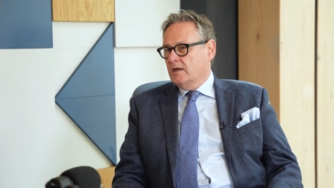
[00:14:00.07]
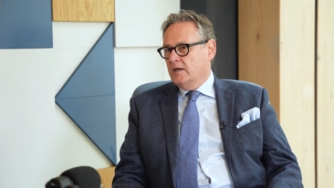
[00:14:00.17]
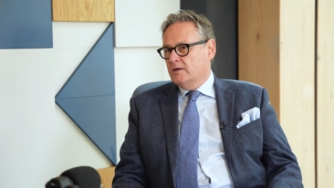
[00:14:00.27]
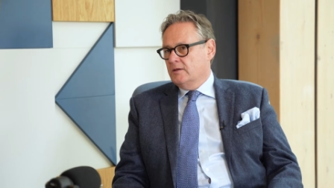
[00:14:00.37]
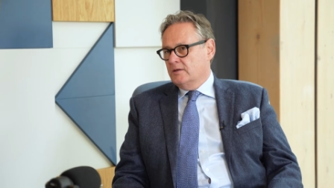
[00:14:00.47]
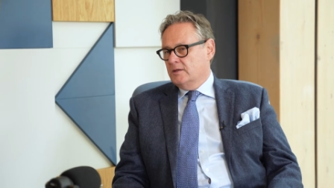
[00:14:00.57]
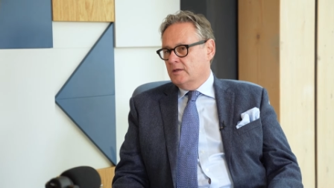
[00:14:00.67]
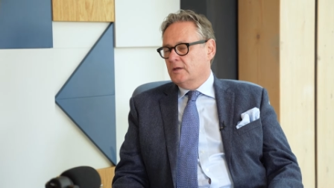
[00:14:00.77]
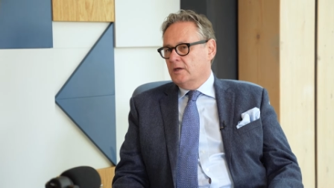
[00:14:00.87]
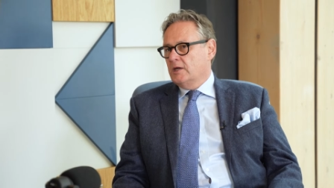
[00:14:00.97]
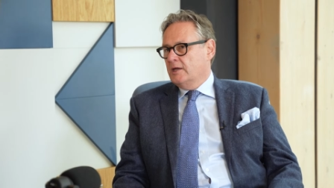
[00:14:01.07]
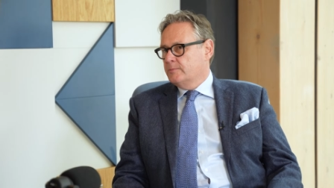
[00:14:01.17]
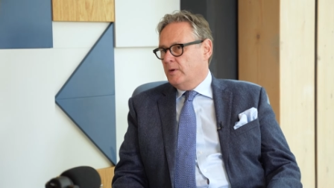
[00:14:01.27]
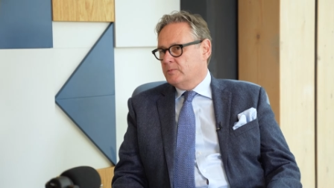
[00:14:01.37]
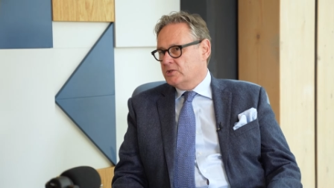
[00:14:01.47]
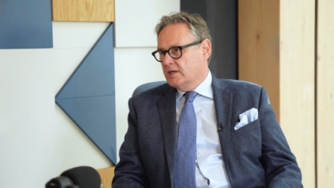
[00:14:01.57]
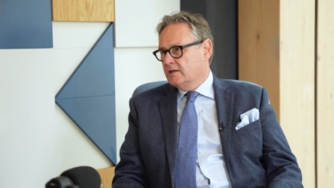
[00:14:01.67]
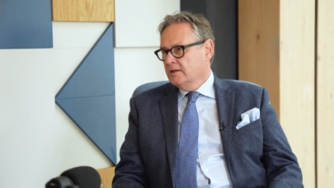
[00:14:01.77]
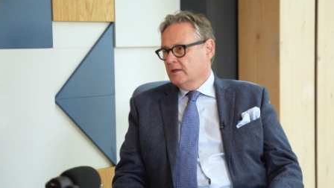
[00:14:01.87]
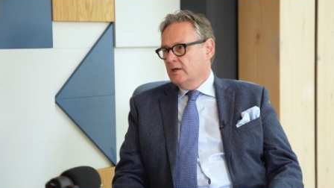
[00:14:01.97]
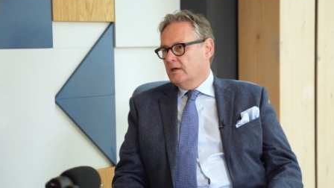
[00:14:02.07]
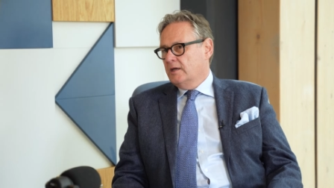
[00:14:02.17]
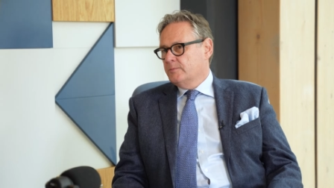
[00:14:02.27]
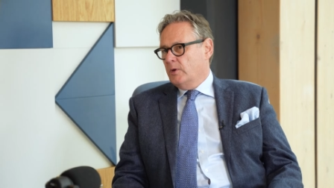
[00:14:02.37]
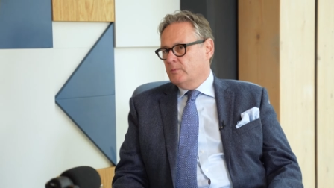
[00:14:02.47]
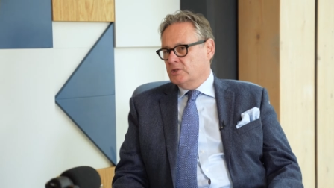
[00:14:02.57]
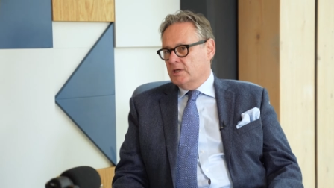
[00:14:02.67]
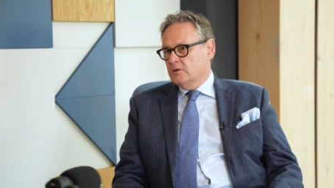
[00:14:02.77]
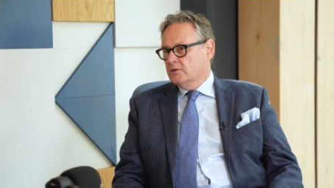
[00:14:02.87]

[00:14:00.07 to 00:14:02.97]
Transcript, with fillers: I, yeah. I, I, had a publishing I had a publishing Ooh.